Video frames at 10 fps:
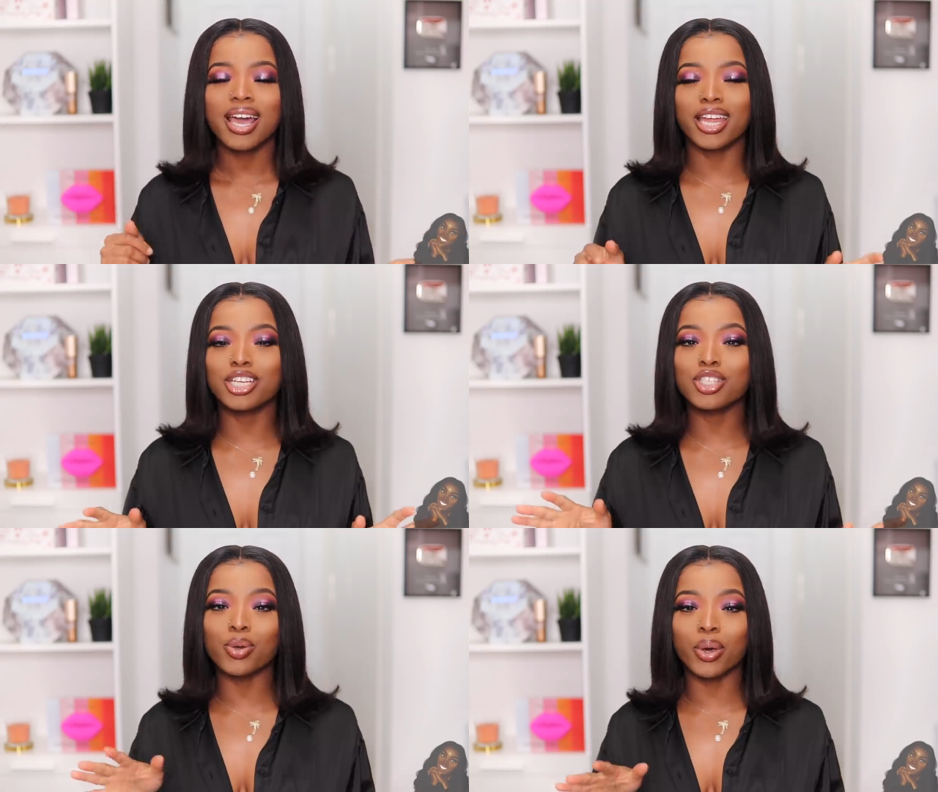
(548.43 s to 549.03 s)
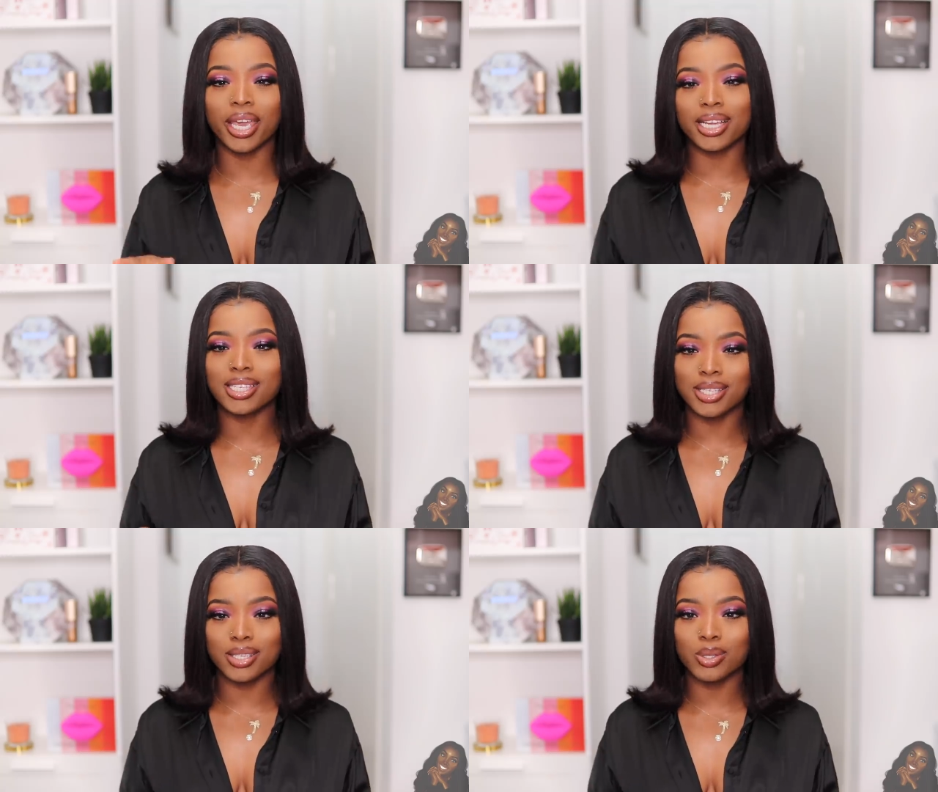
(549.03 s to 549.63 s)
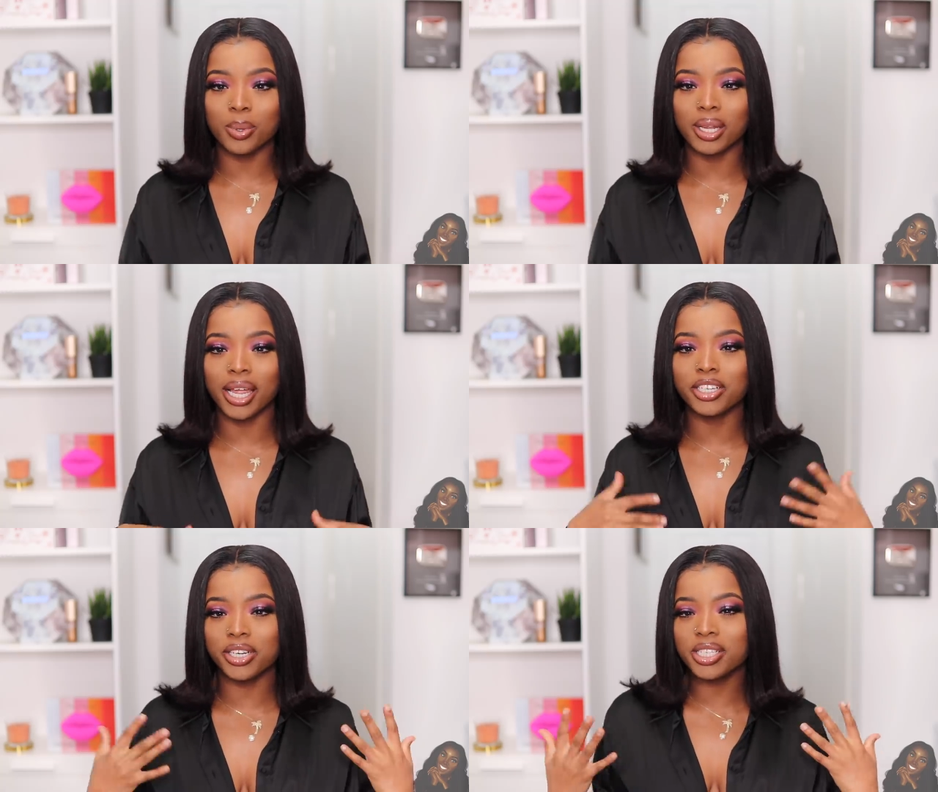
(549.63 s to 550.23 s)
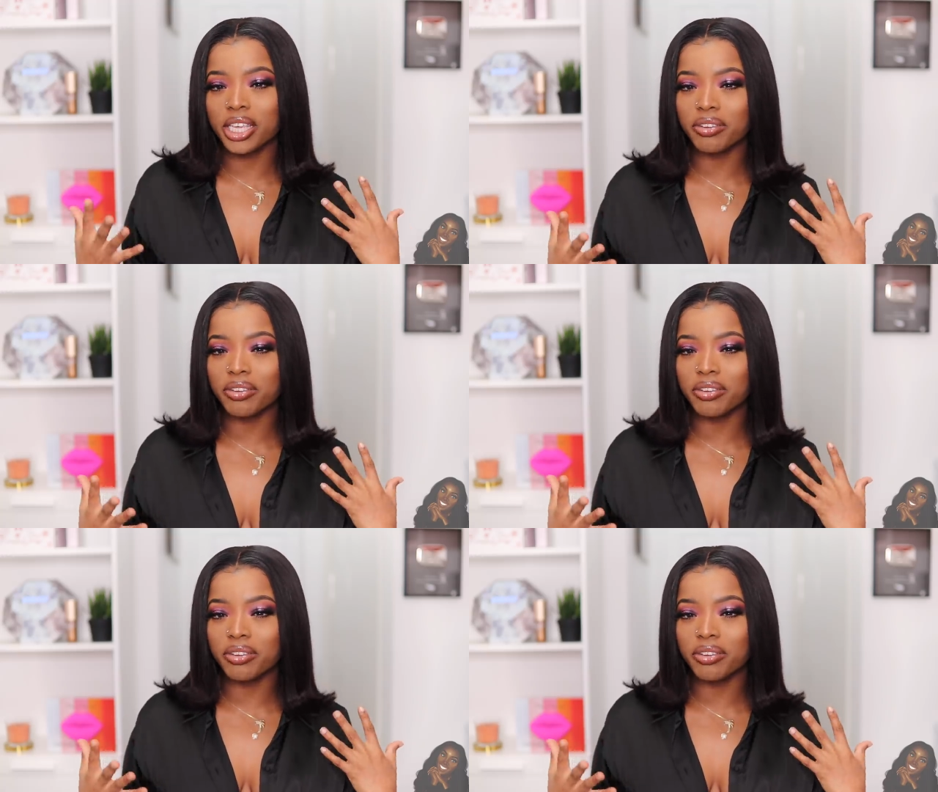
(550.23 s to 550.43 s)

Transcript: and it's so 80s as well, and just